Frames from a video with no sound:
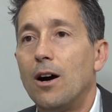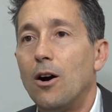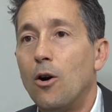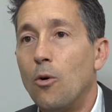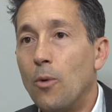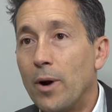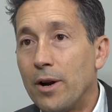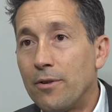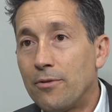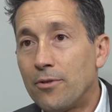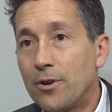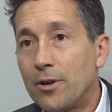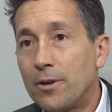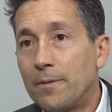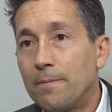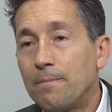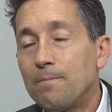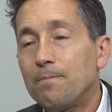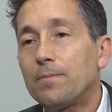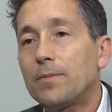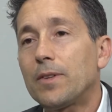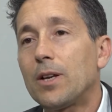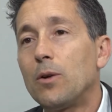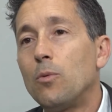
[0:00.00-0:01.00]
However,
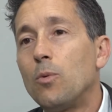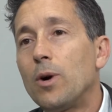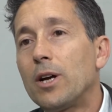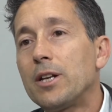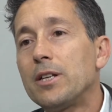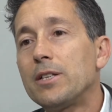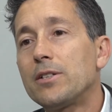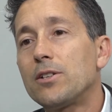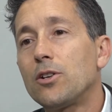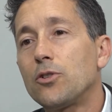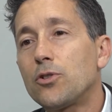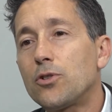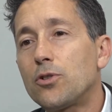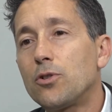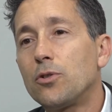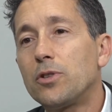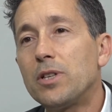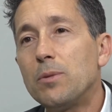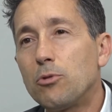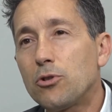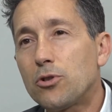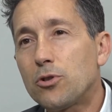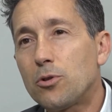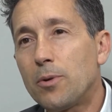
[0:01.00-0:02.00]
what is also
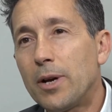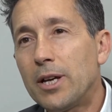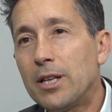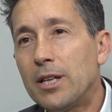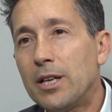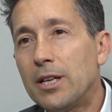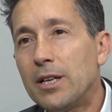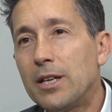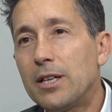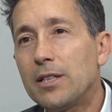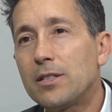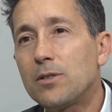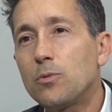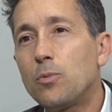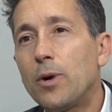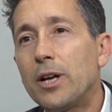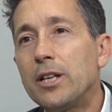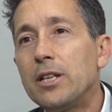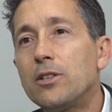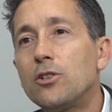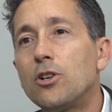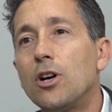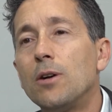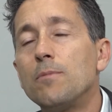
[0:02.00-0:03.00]
demonstrating is when
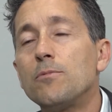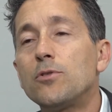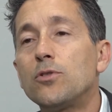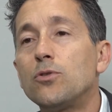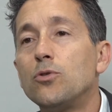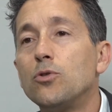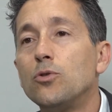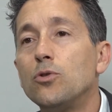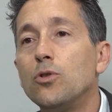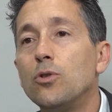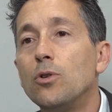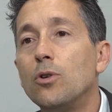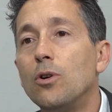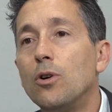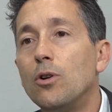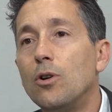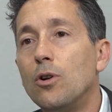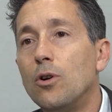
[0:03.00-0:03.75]
it comes to the